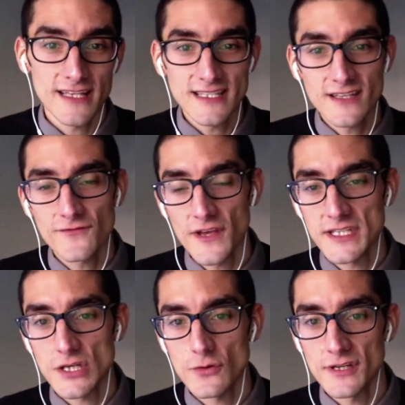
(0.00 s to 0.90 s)
Valencia
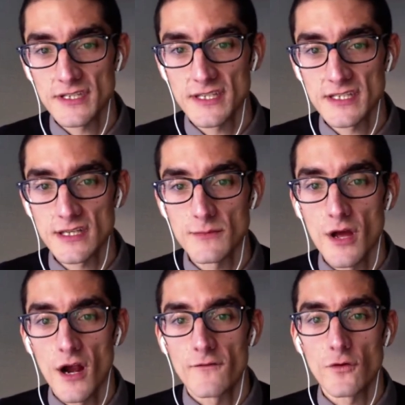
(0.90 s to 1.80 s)
faced
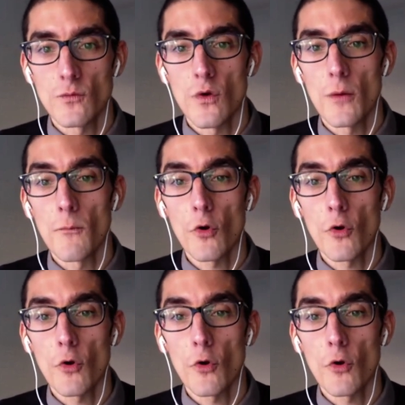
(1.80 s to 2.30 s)
criticism from